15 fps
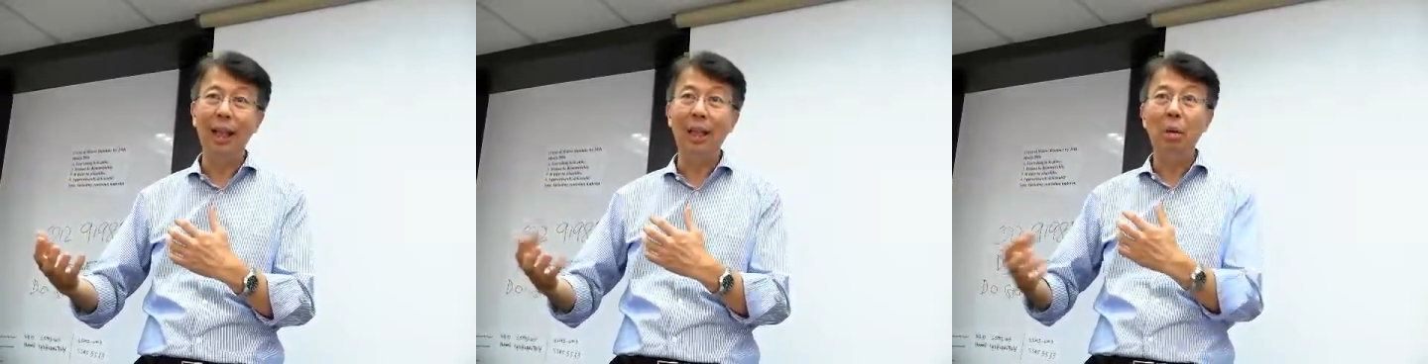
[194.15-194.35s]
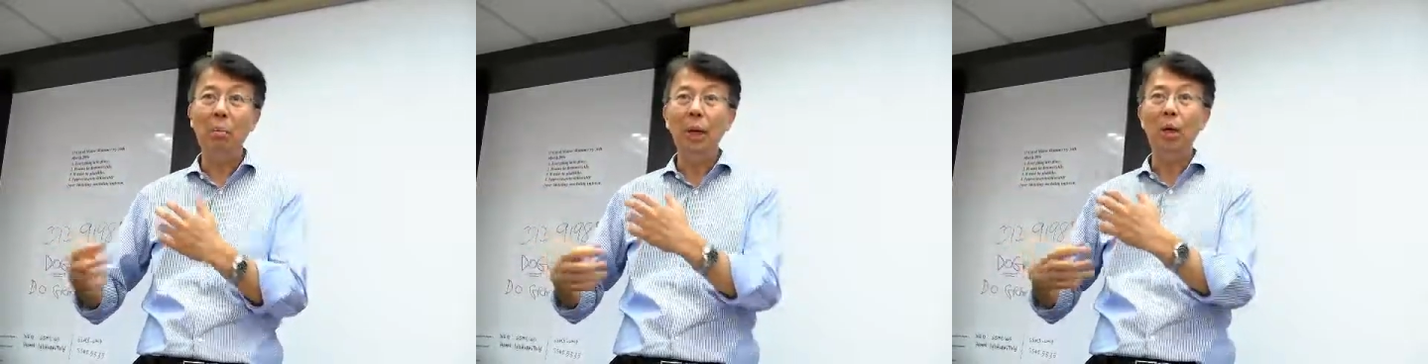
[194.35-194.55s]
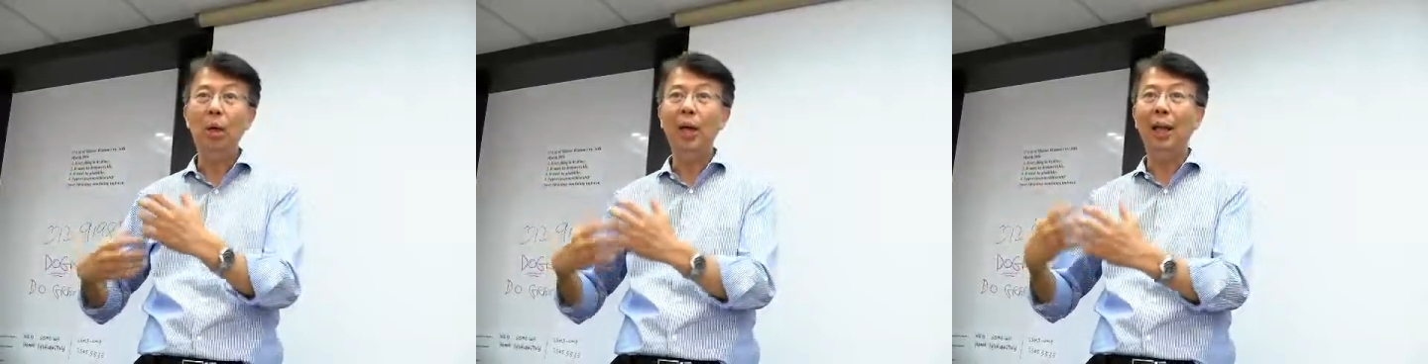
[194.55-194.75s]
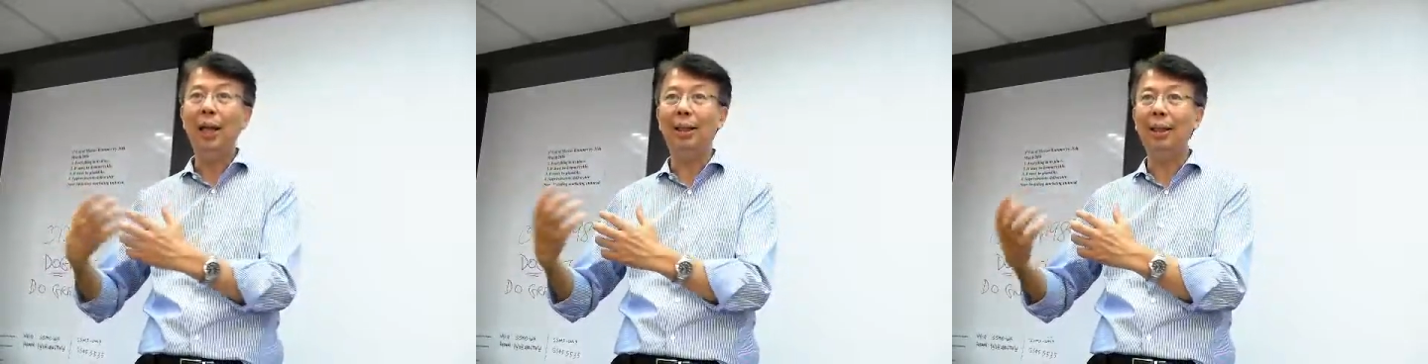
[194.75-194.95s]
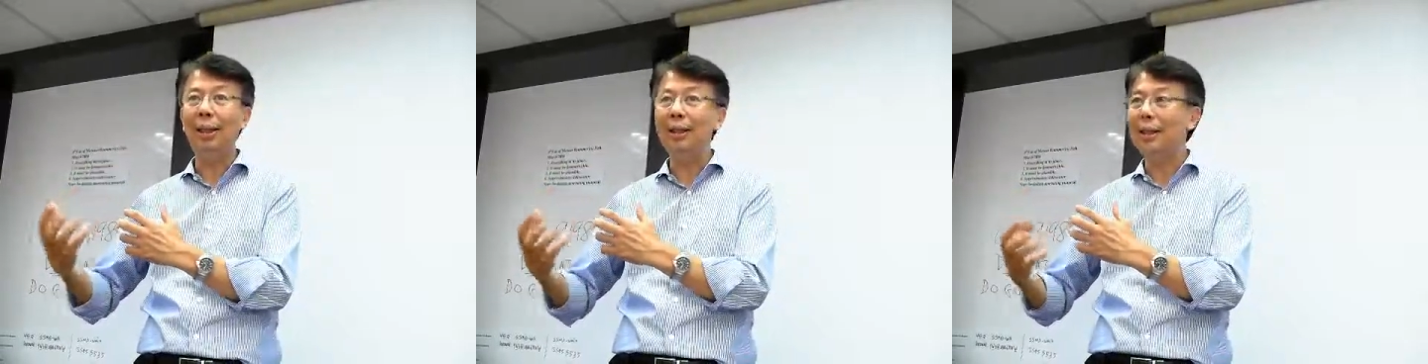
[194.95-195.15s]
they'll be looking
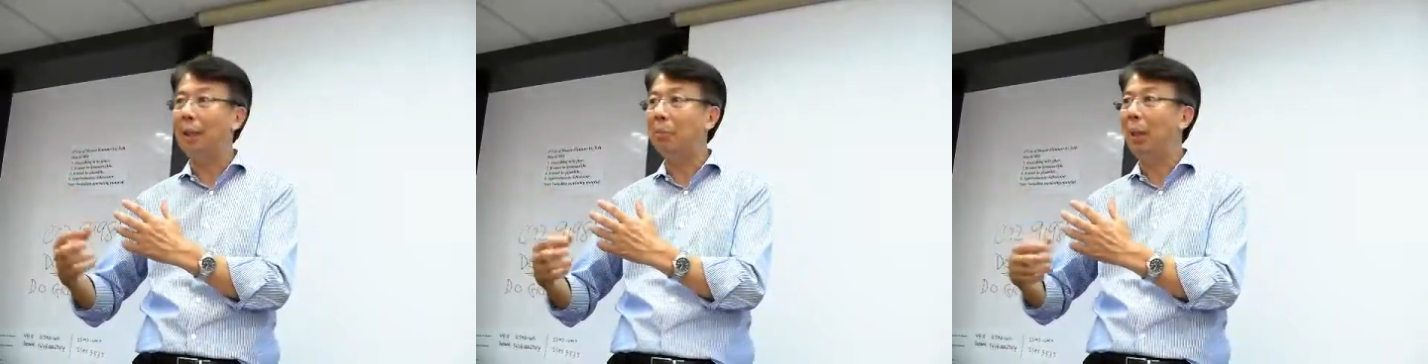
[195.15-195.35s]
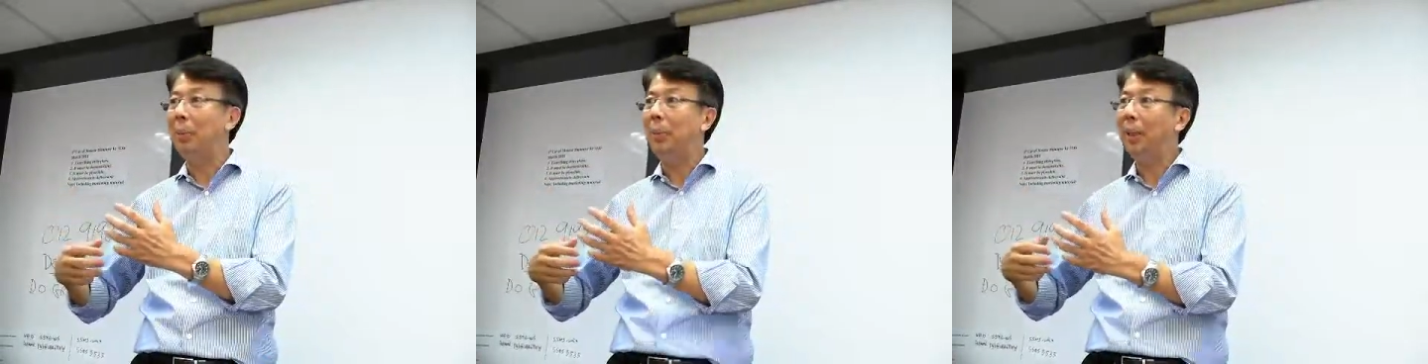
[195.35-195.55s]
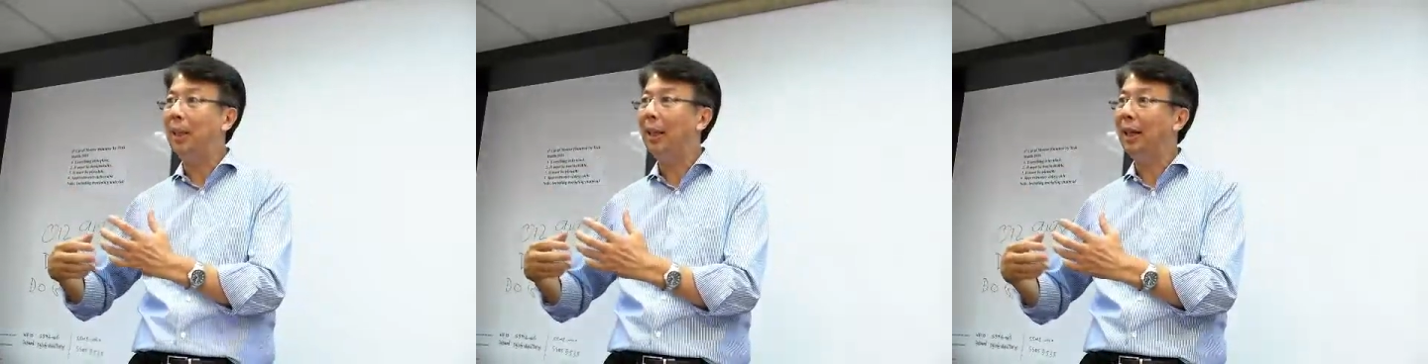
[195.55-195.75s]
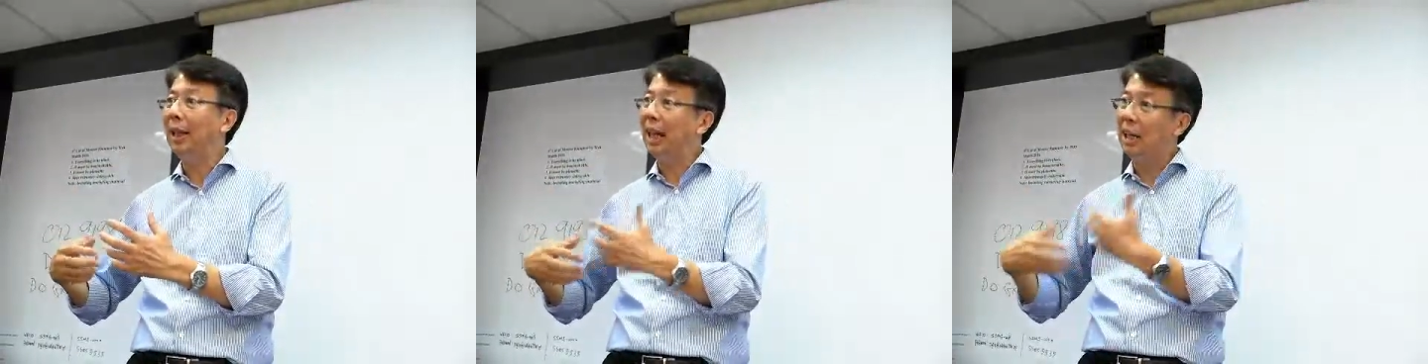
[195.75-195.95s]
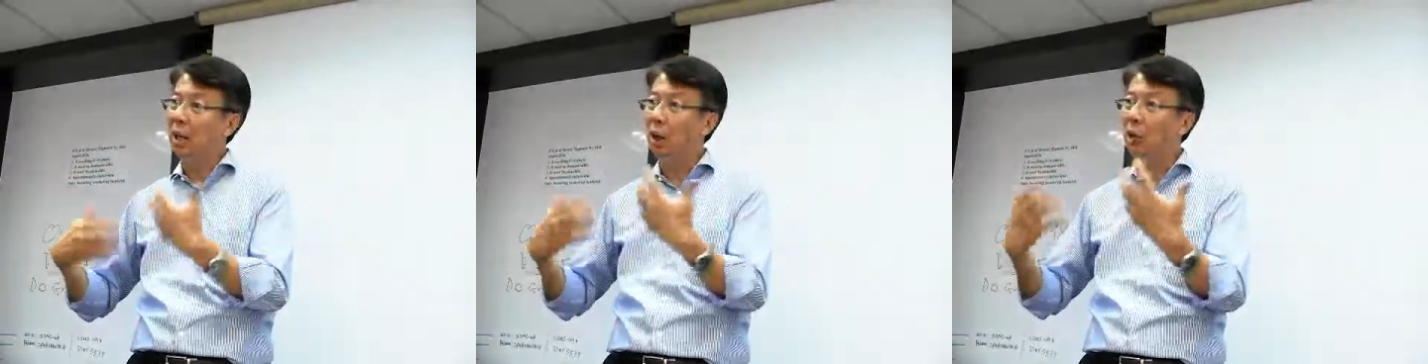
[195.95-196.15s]
at things that maybe
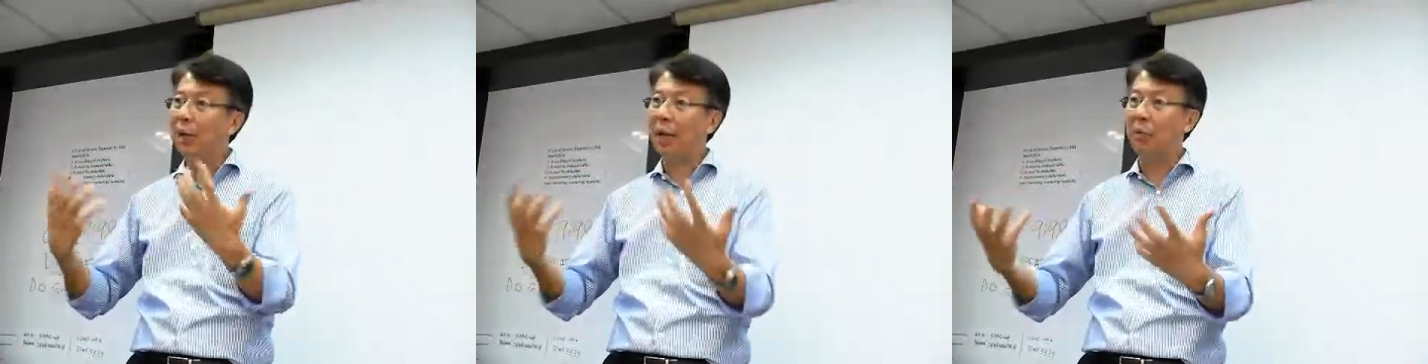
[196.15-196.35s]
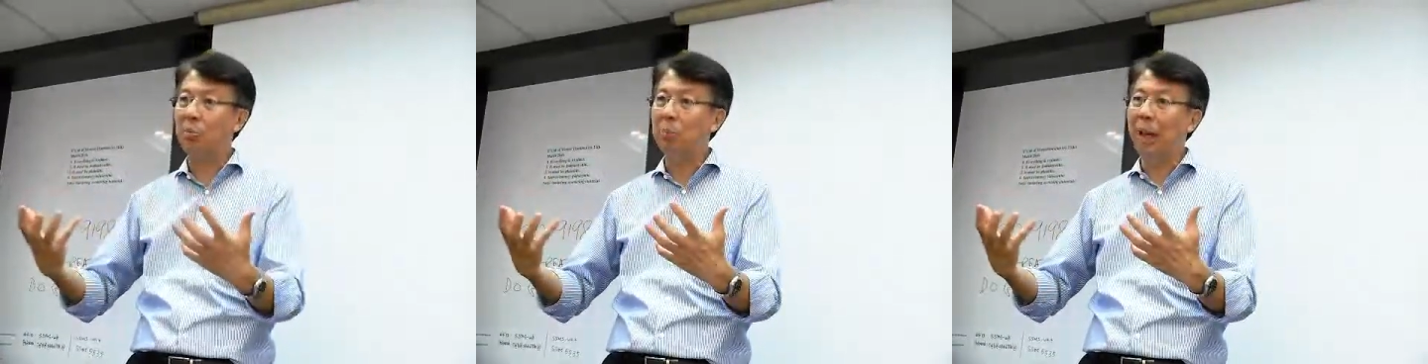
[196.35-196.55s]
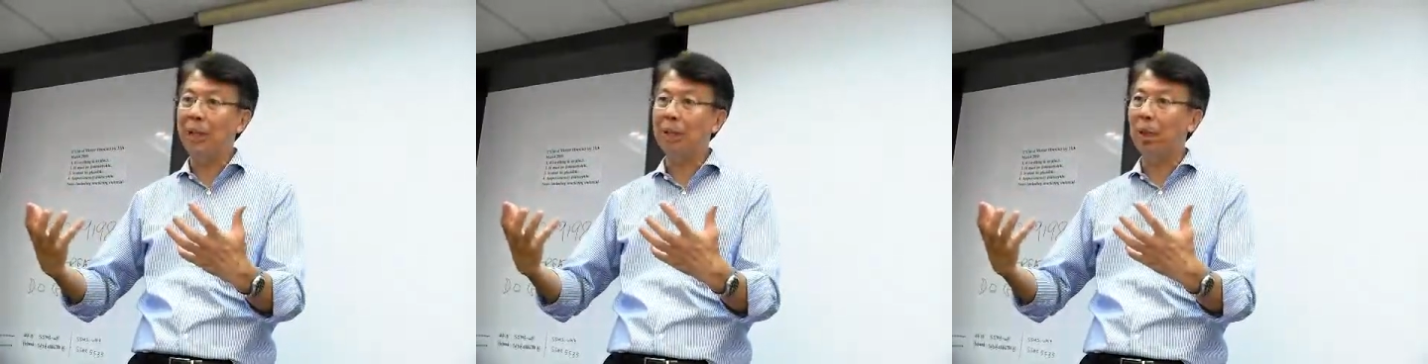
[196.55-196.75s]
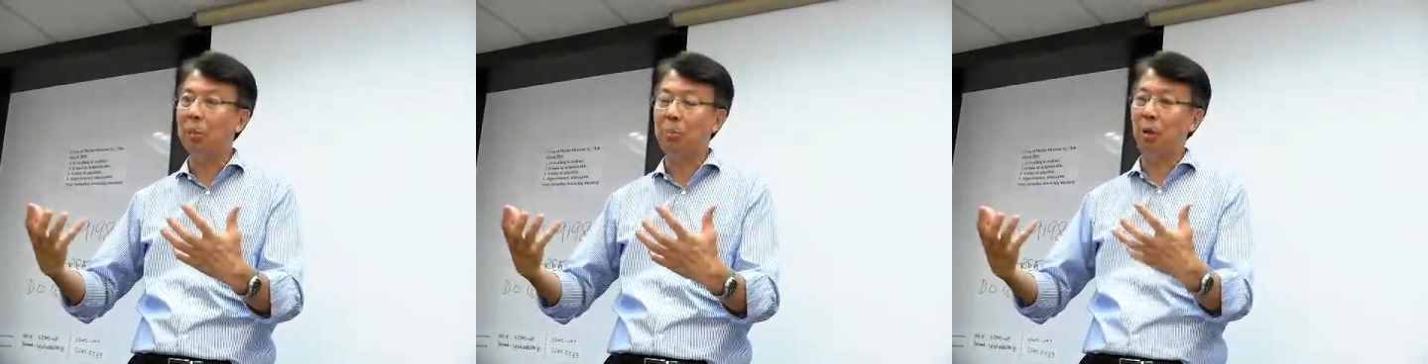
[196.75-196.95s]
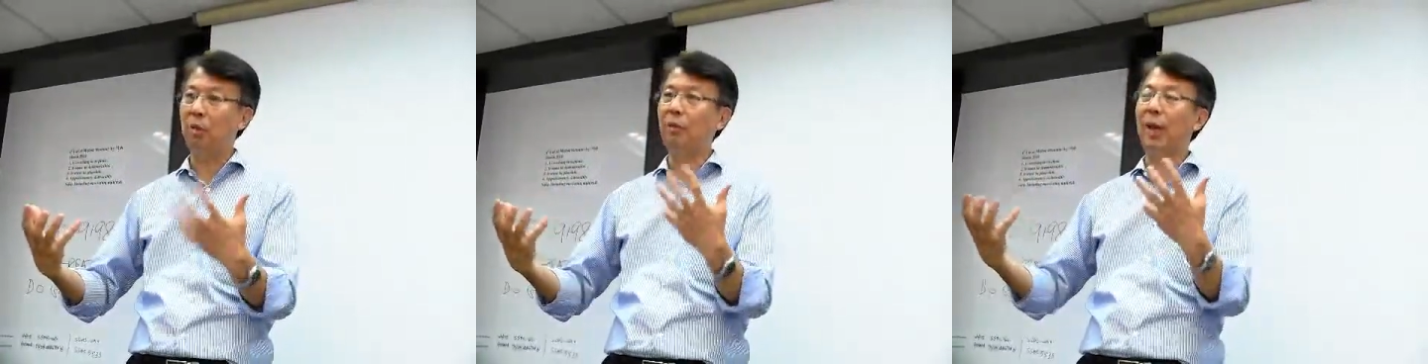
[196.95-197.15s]
they know that based on the
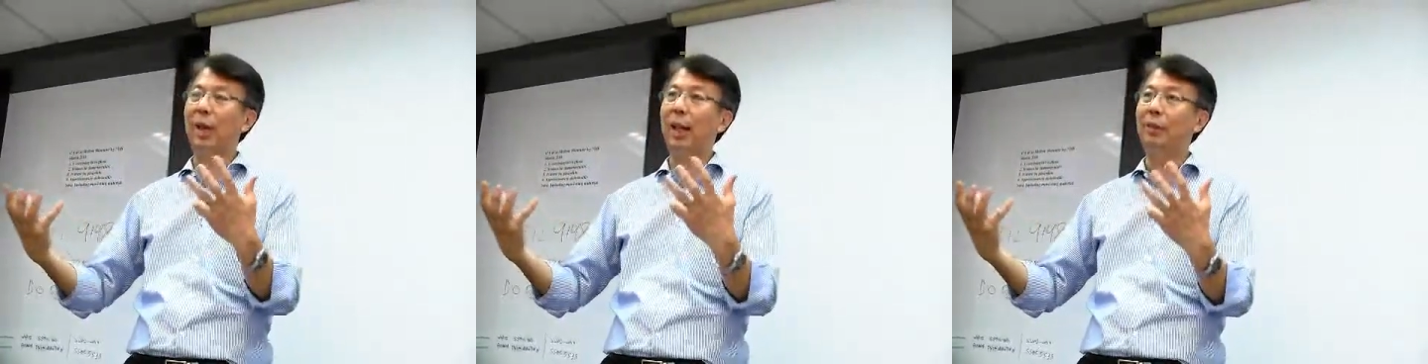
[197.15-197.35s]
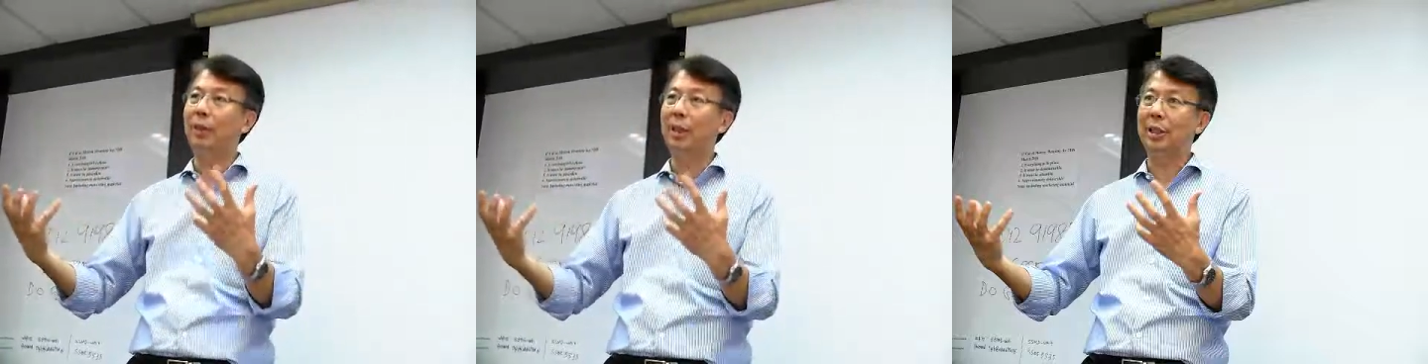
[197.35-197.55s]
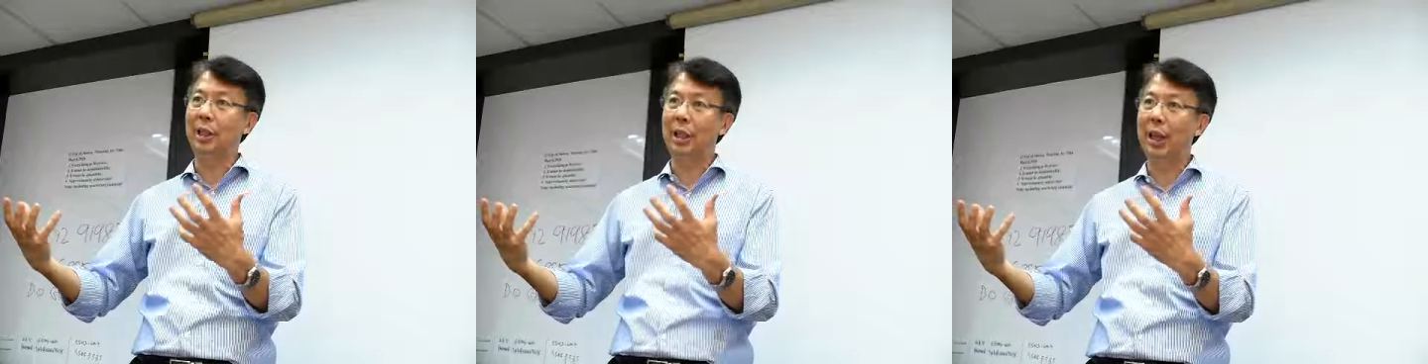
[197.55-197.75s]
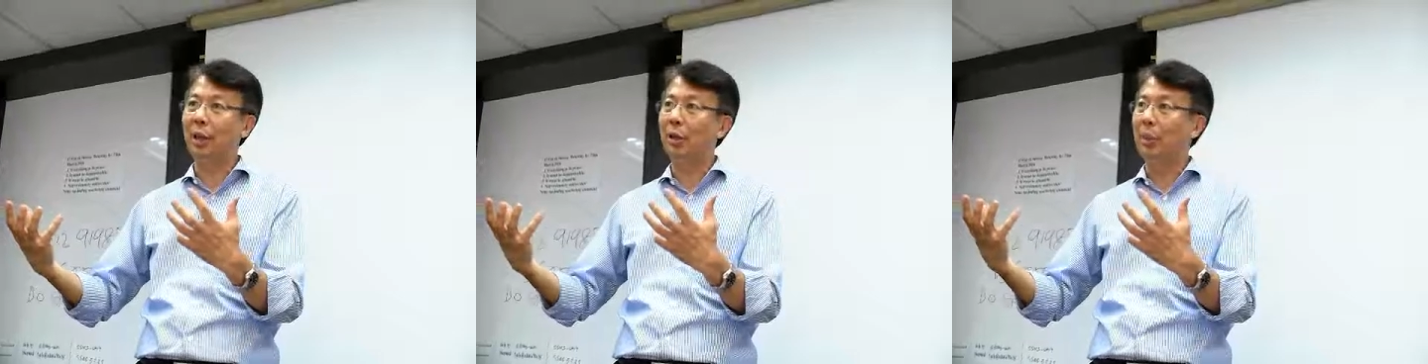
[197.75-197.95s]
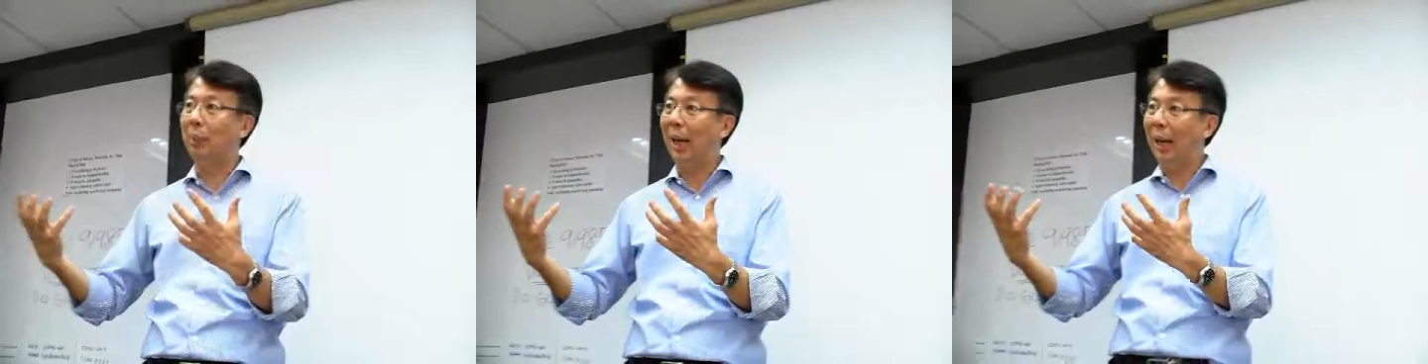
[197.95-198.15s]
profile of the current